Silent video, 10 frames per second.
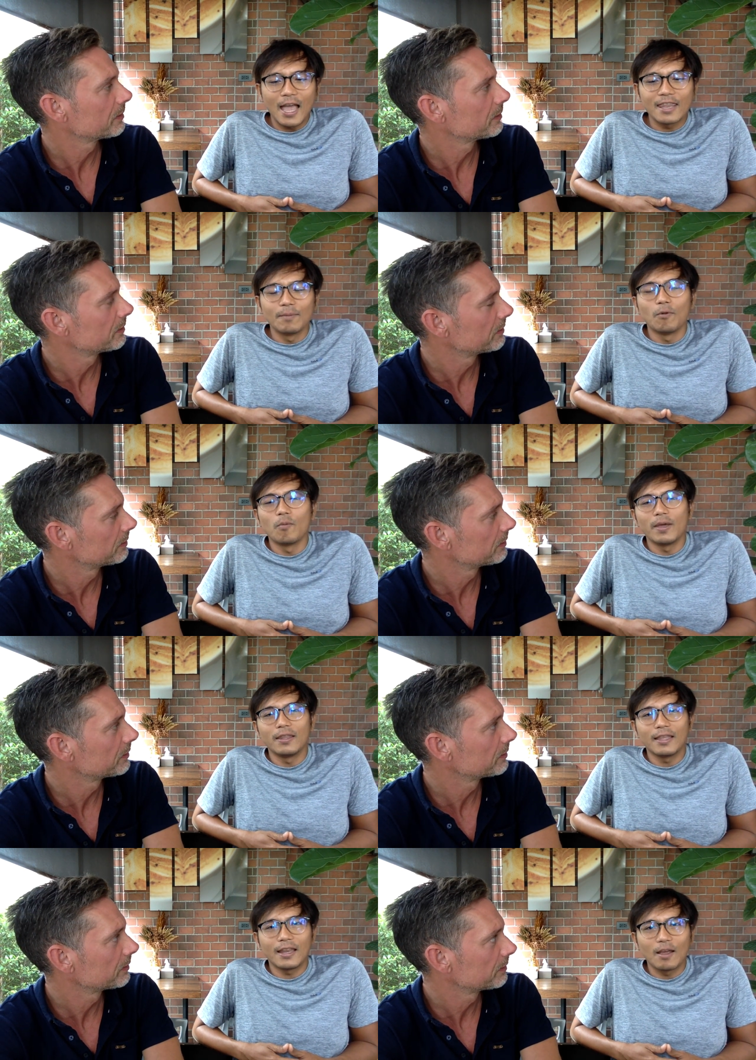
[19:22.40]
Speaker 1: the
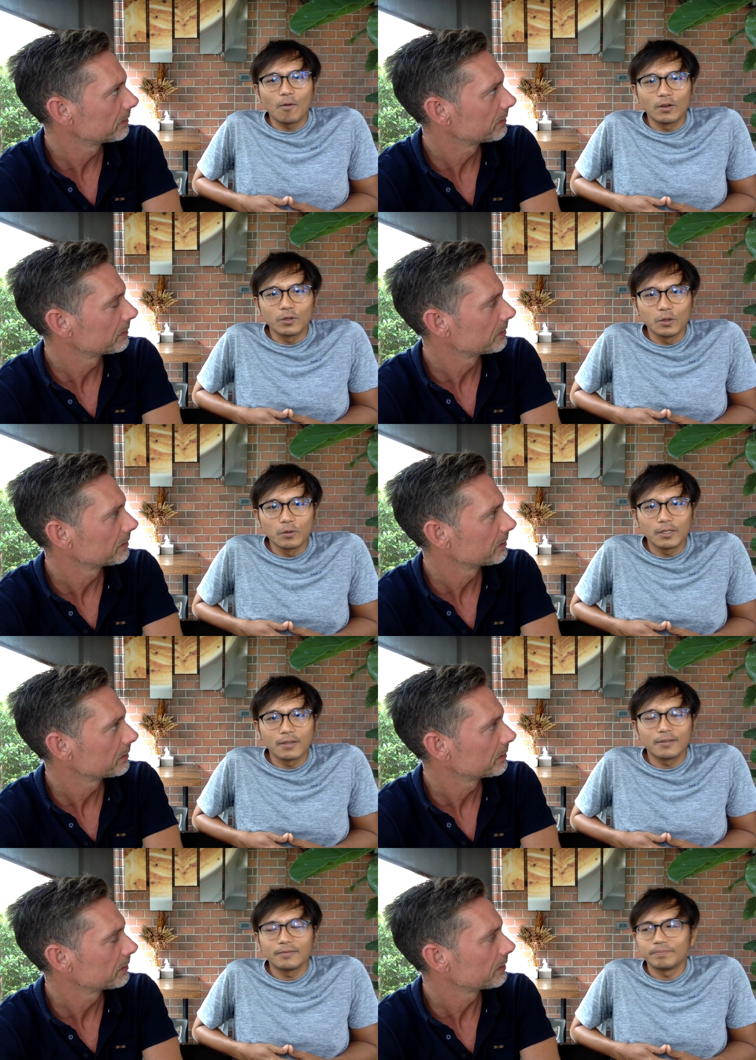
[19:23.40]
moment that I want to use it.
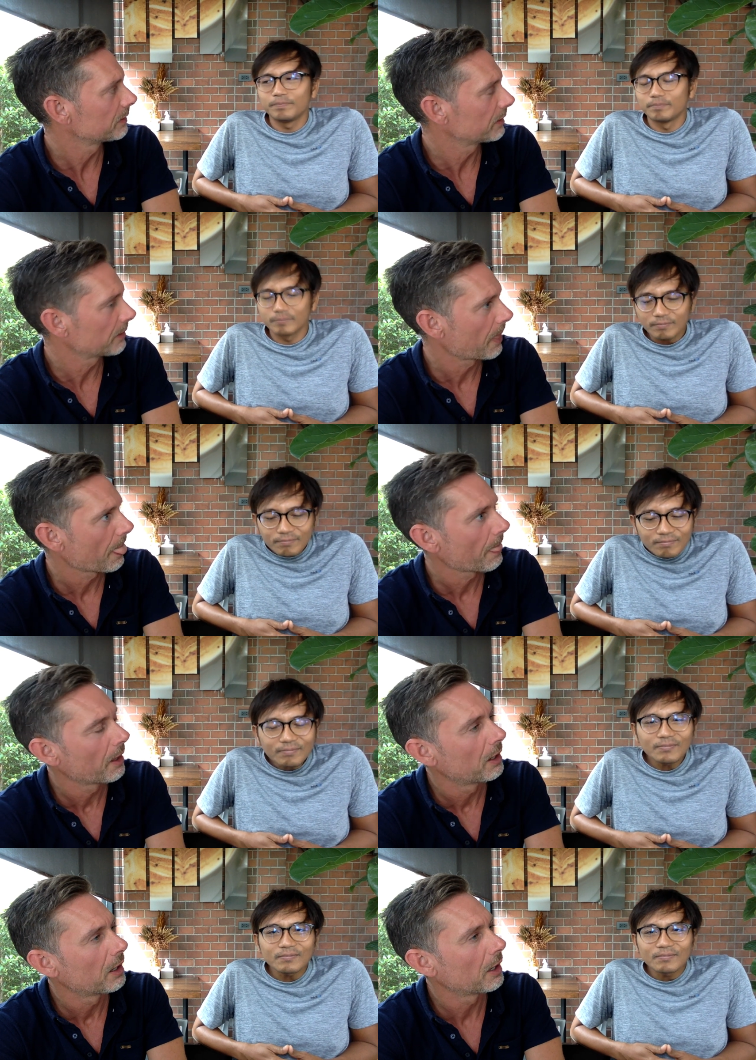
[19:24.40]
Yeah.
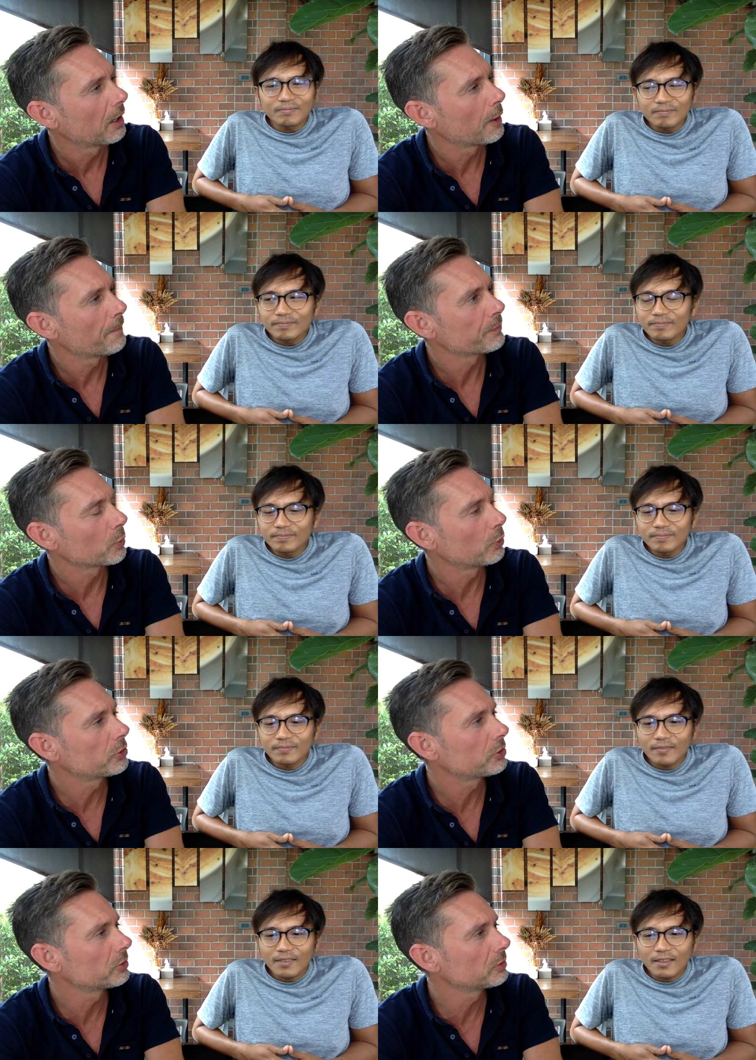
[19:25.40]

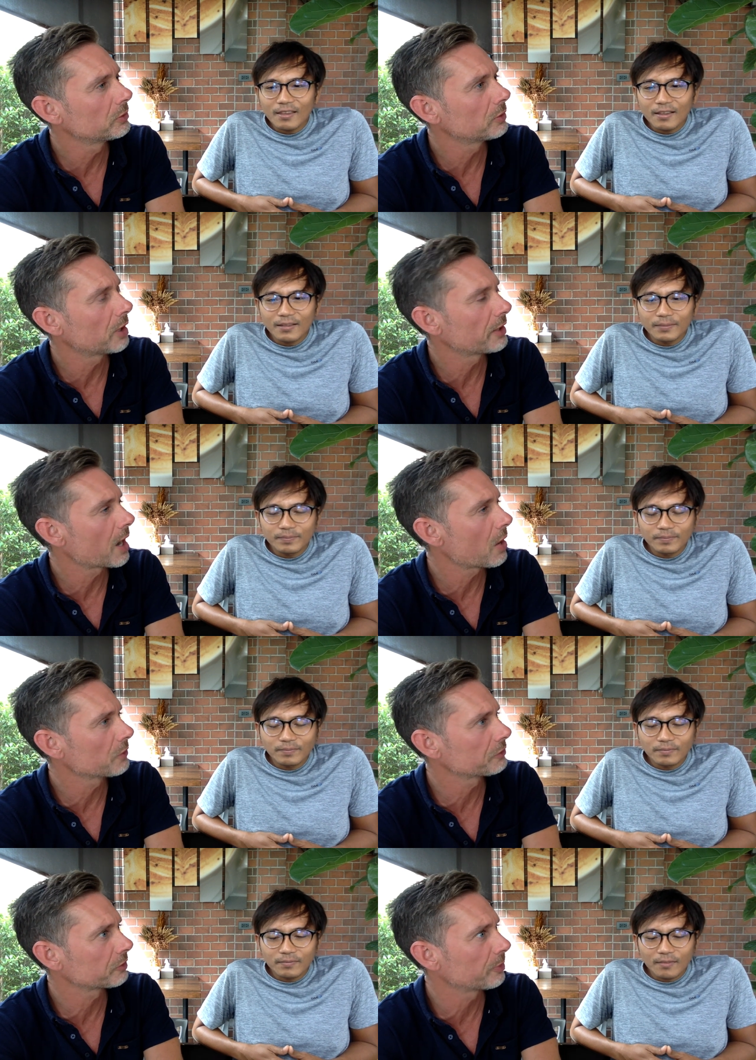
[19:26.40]
Speaker 2: Would you
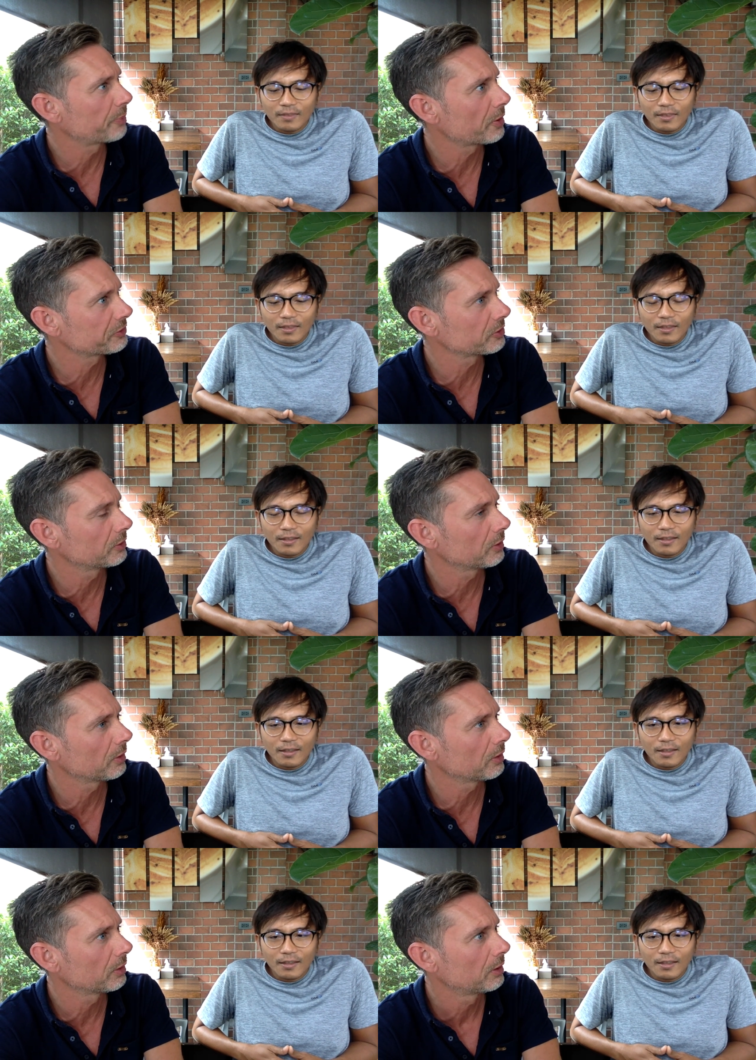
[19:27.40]
announce a
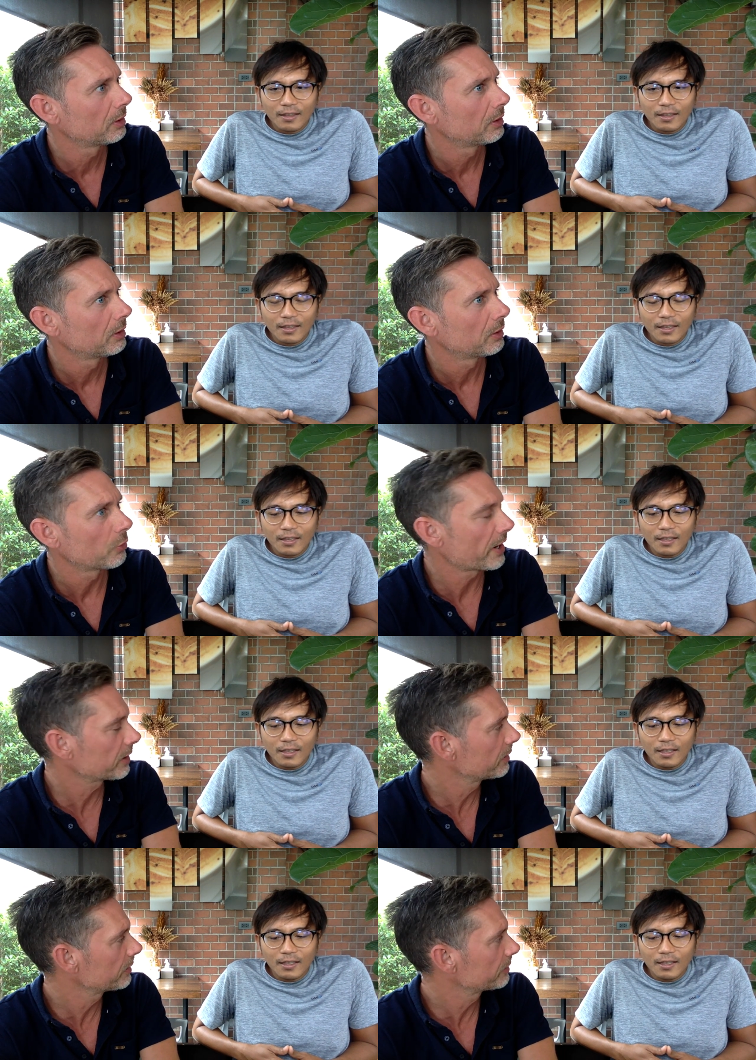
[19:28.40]
personal
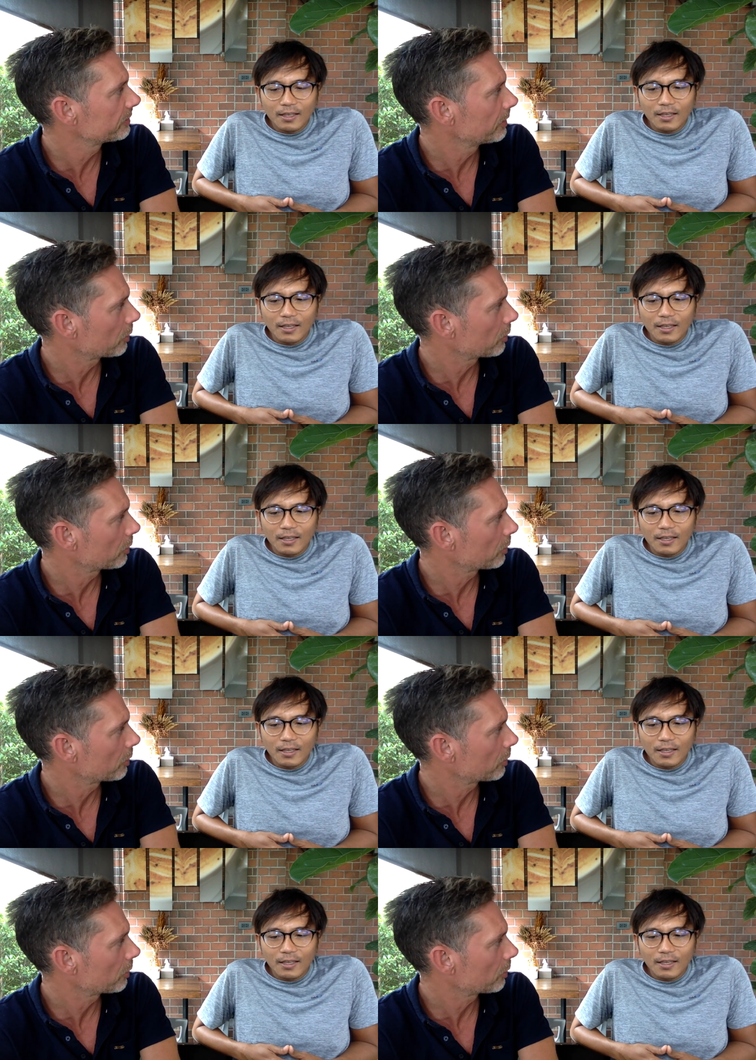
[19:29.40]
record in a